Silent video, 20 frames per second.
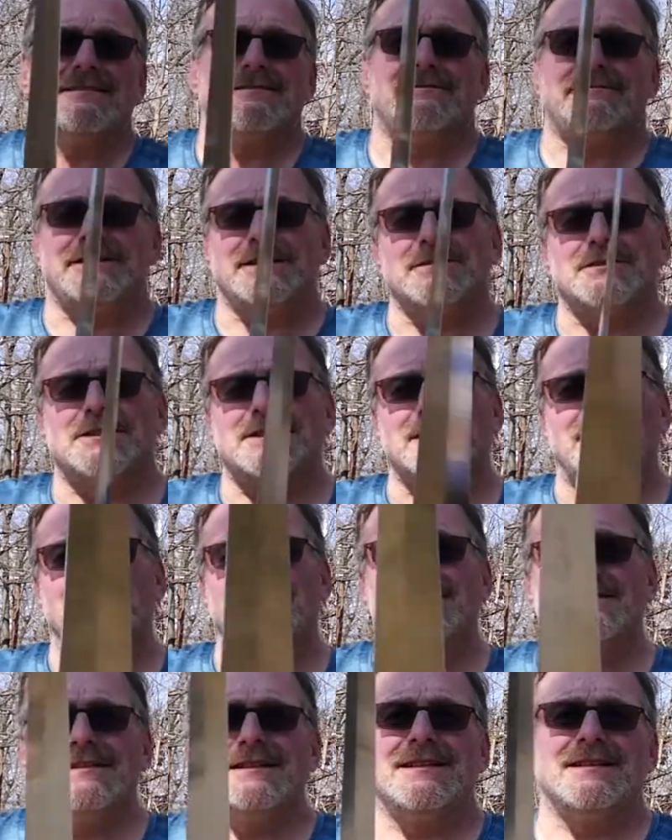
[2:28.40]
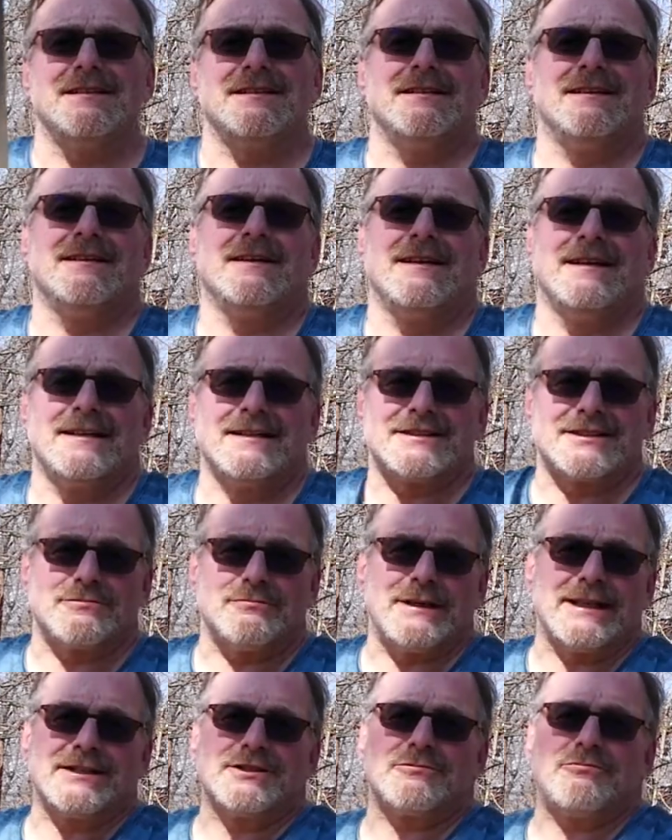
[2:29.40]
feels solid,
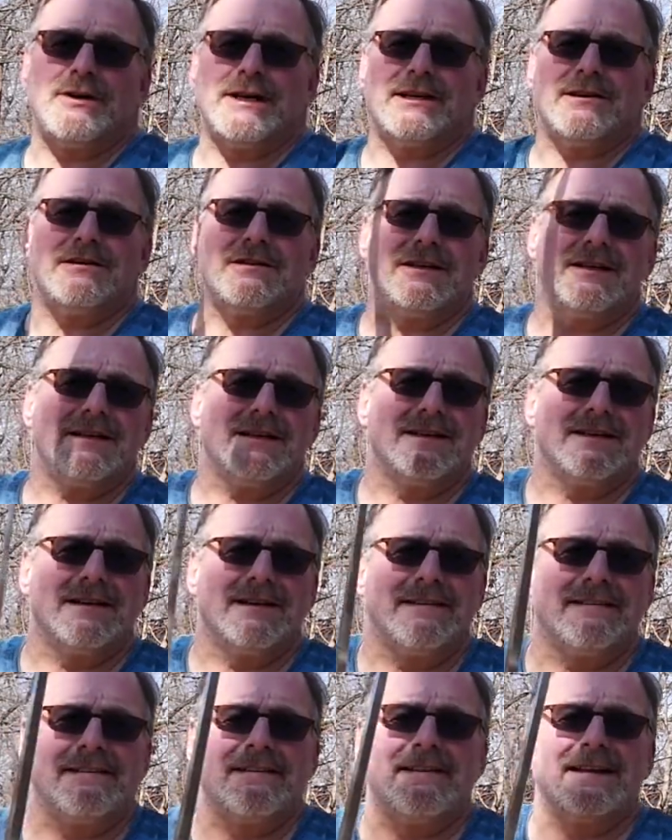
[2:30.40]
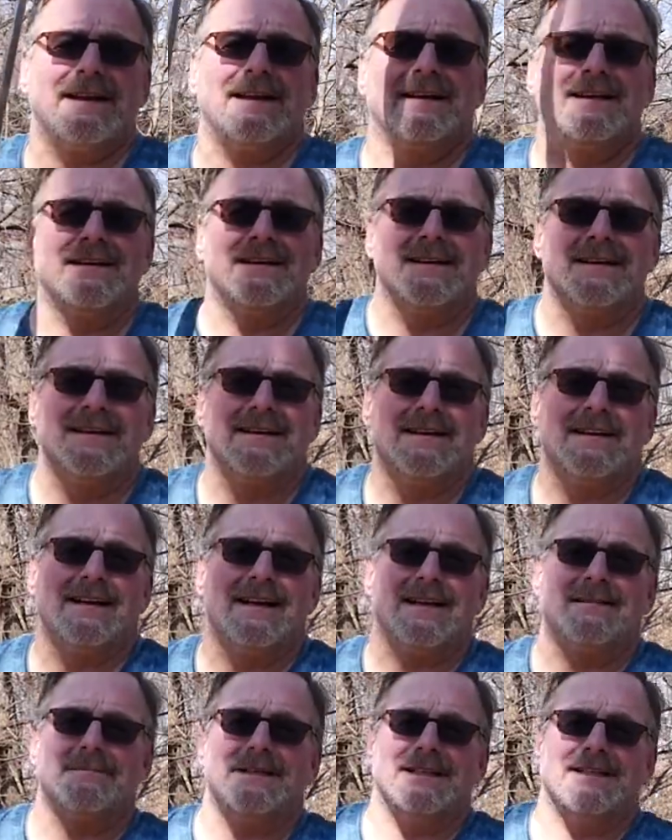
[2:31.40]
swings well.
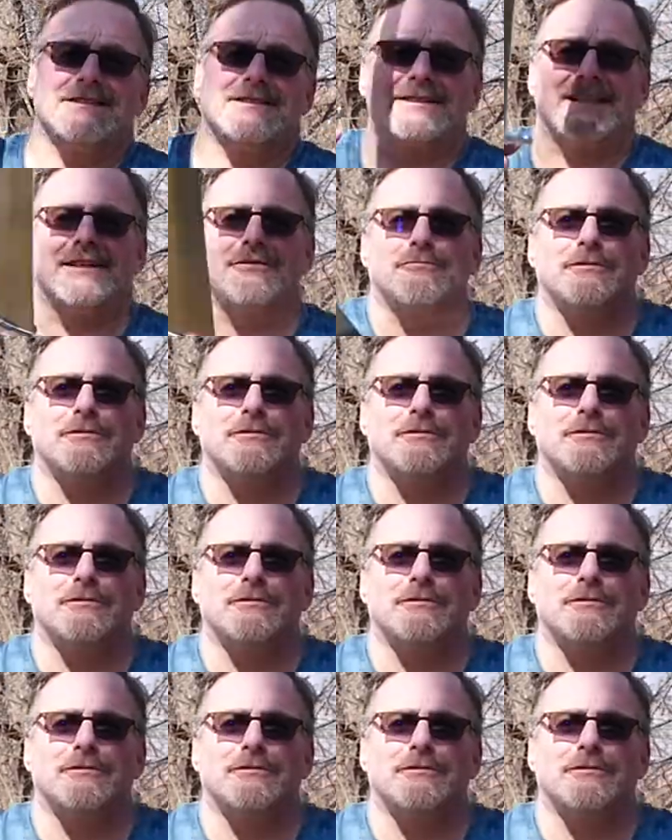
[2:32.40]
I mean, this thing